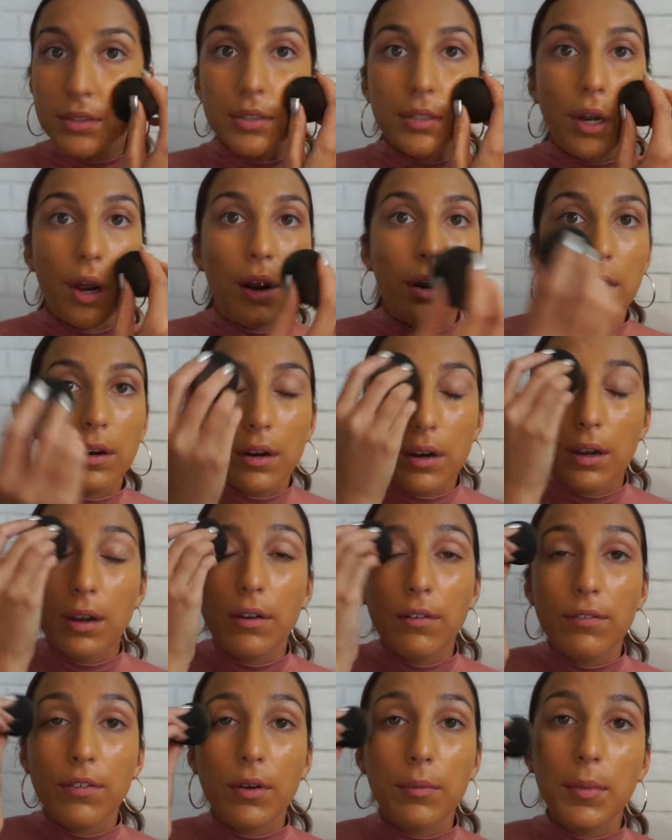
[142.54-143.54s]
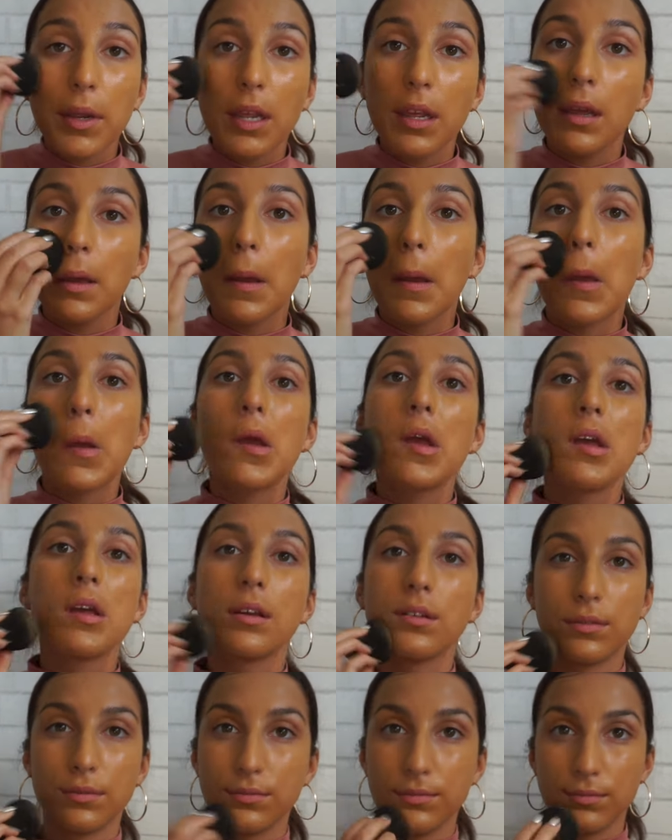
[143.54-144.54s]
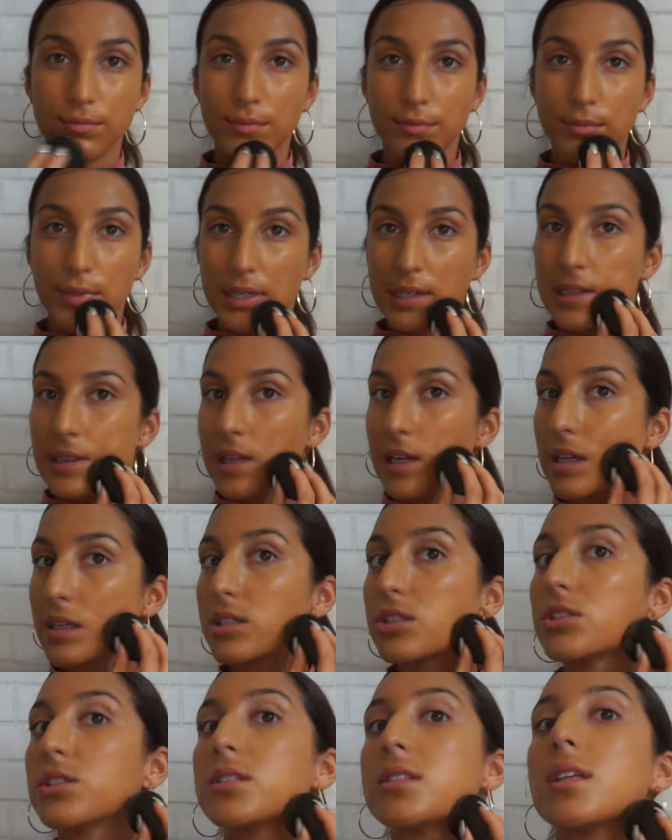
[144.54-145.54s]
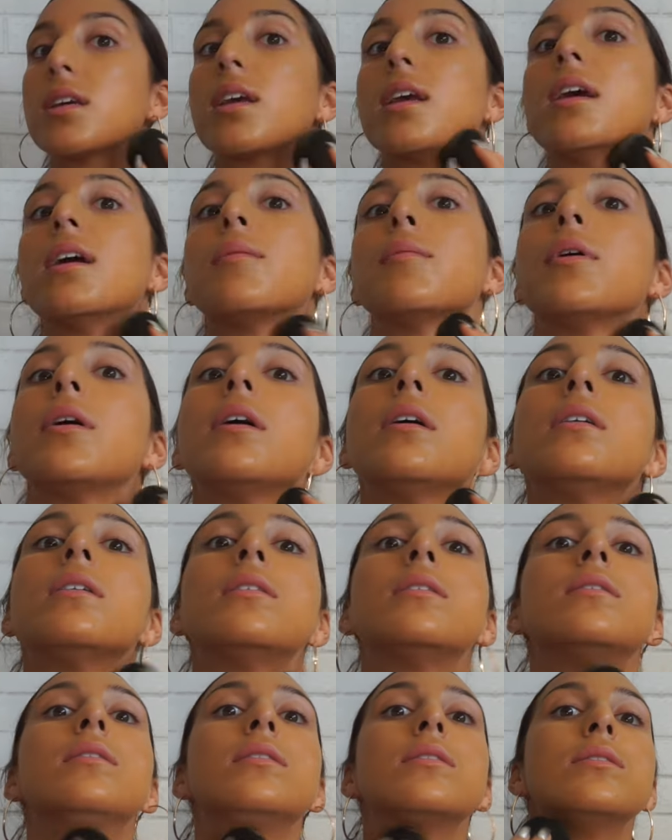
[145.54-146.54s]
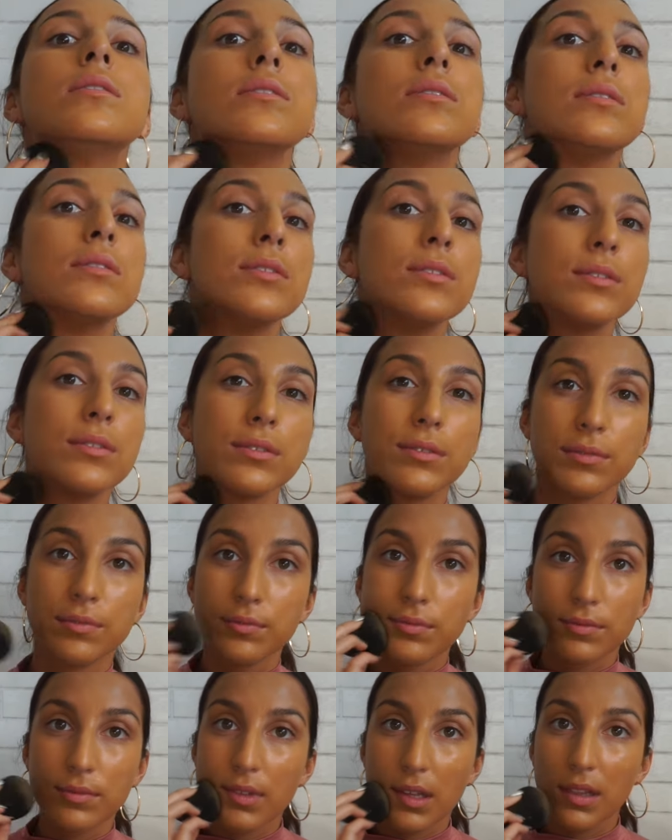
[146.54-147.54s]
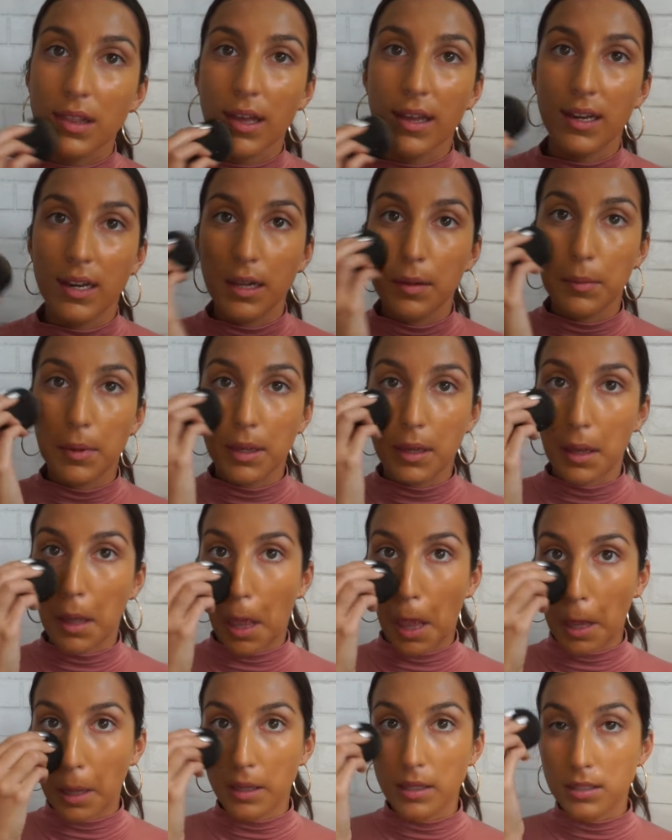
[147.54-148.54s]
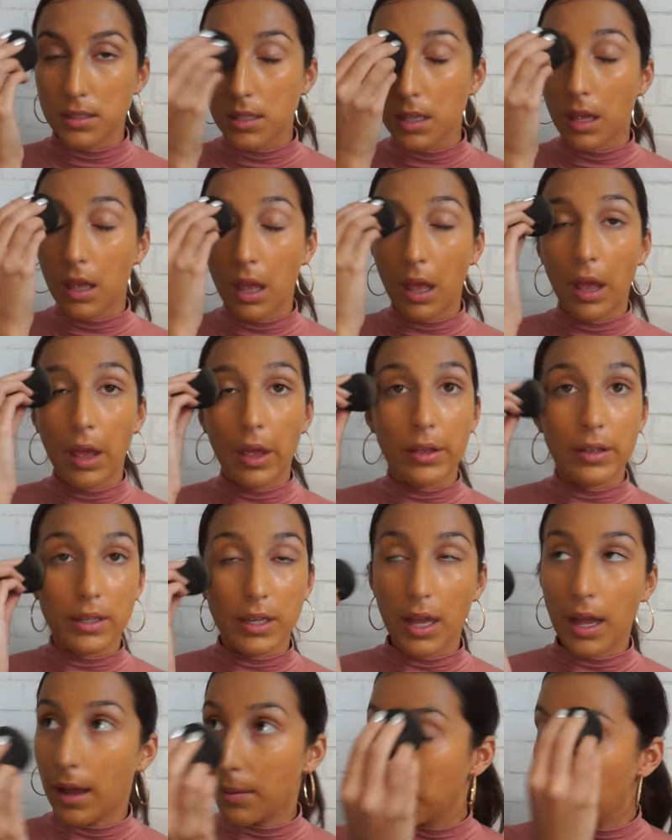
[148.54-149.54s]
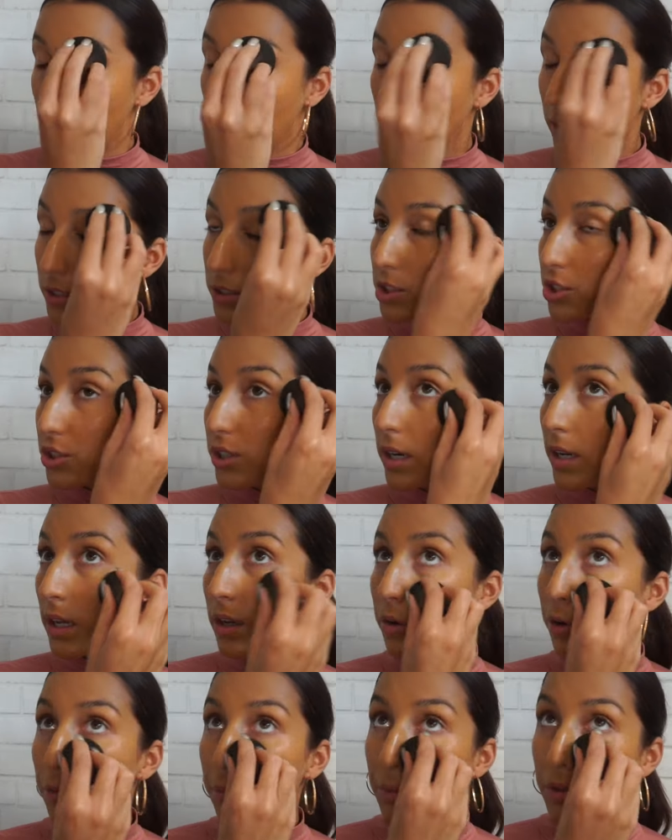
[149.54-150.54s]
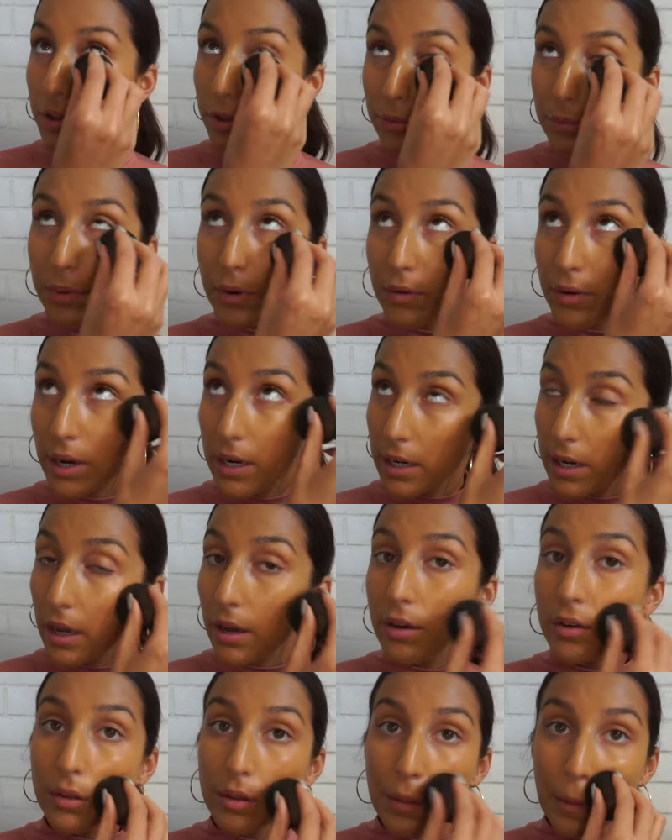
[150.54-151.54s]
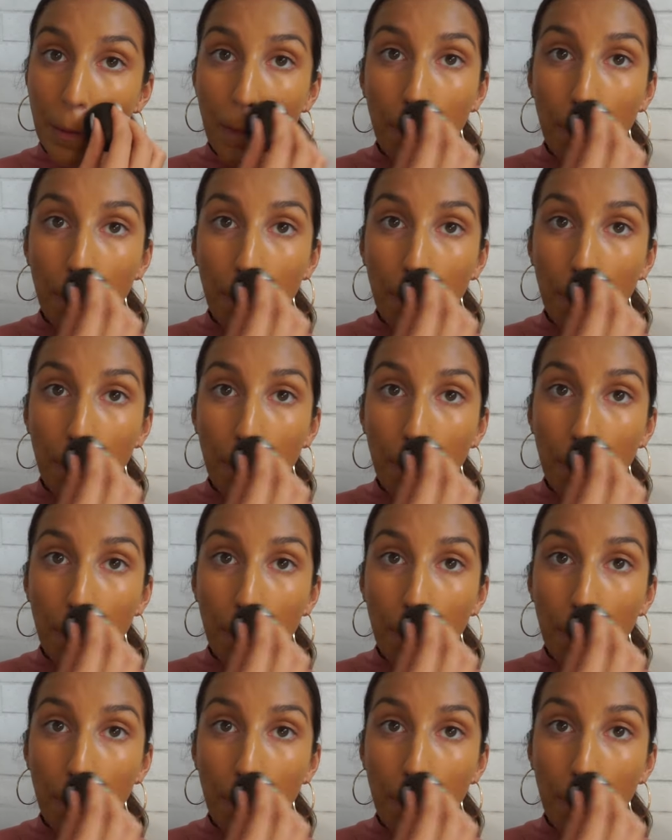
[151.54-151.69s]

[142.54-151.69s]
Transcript: dark for me, but I think it's just the camera, the lighting, because I'm looking straight Oompa Loompa right now.